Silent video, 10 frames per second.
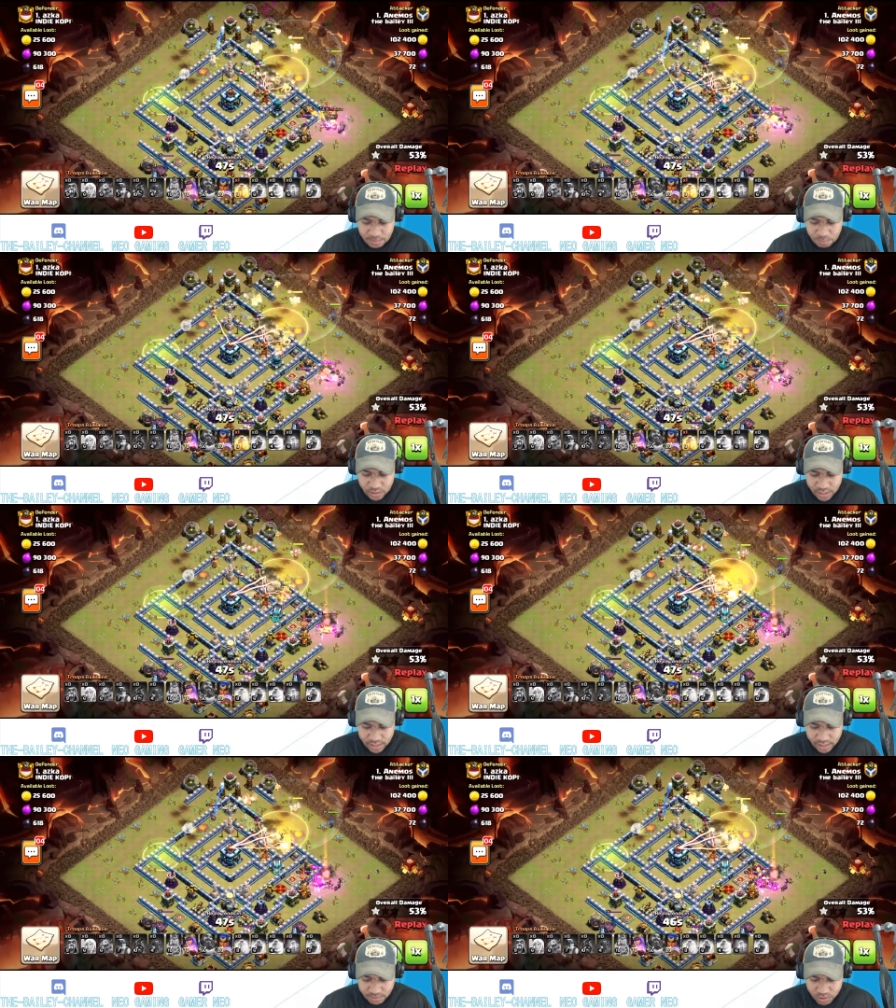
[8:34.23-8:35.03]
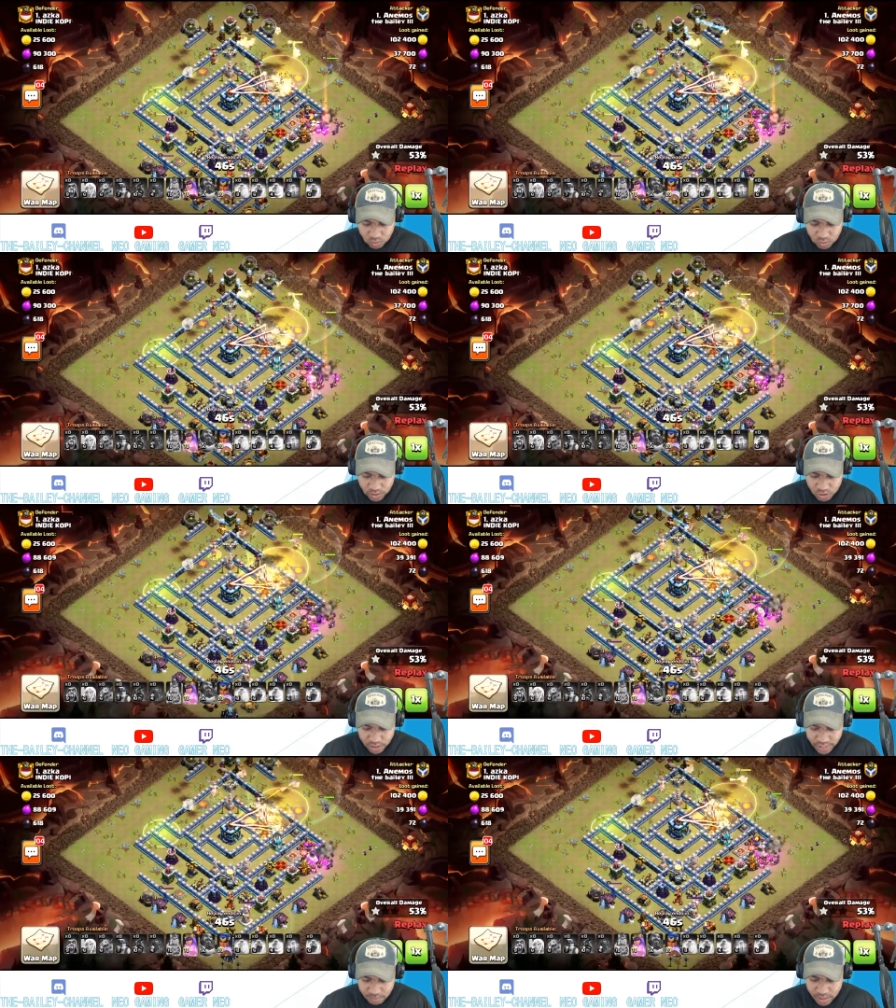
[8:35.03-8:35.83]
In comes the Royal
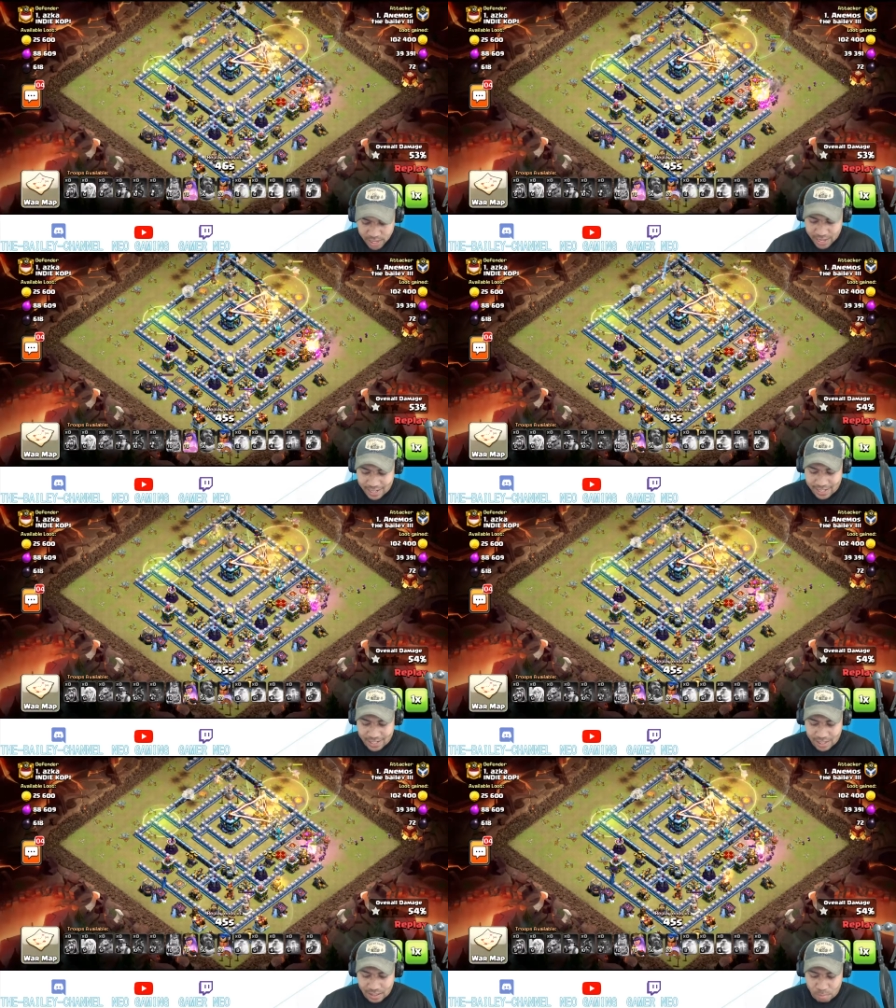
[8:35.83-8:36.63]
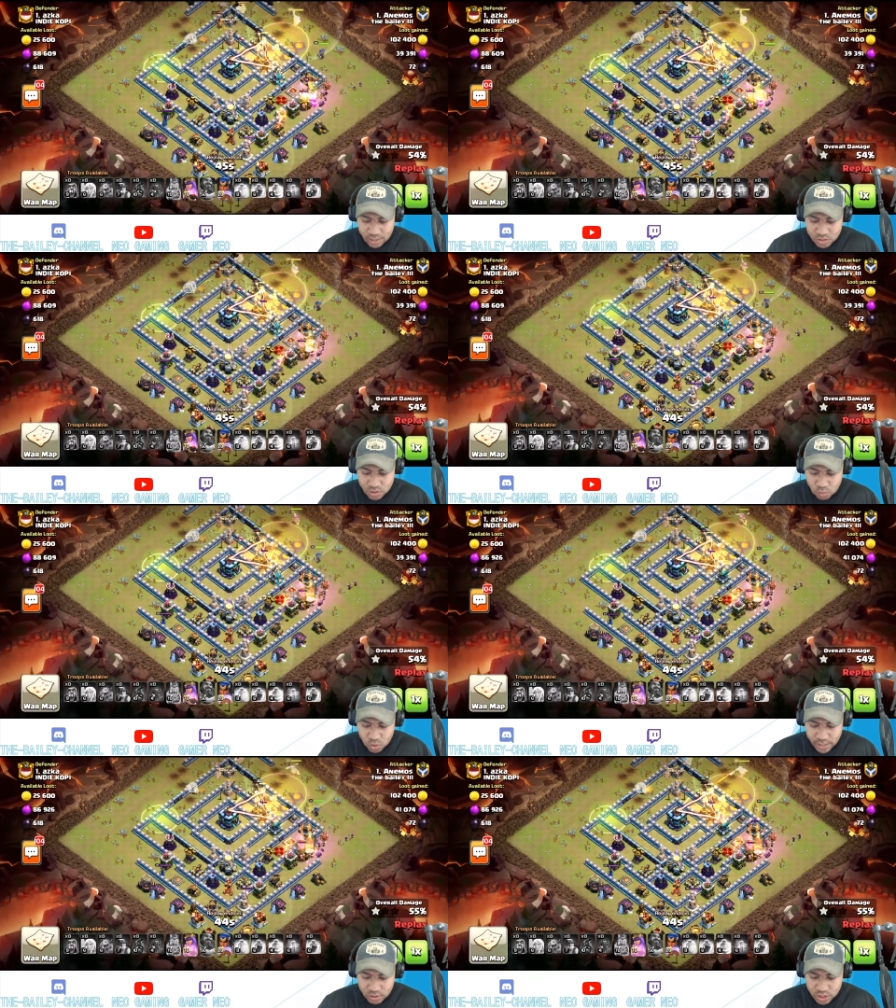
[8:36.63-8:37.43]
Champ. He brings the
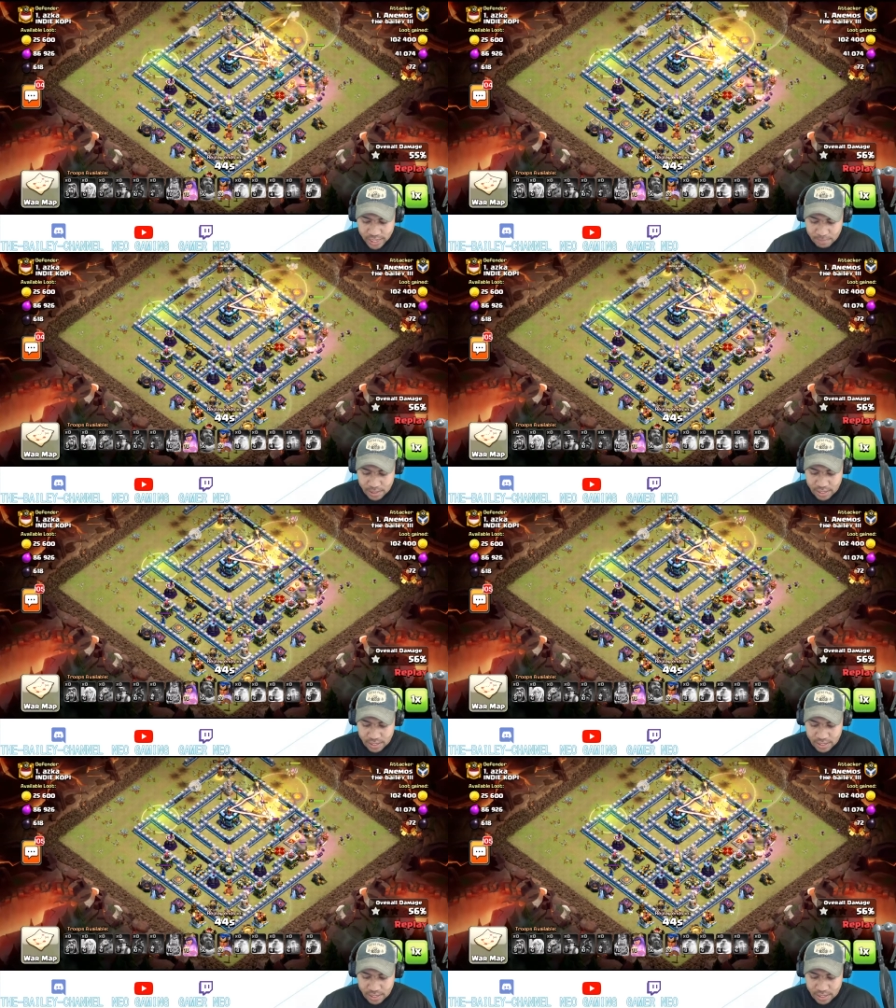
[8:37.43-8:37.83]
Royal Champion.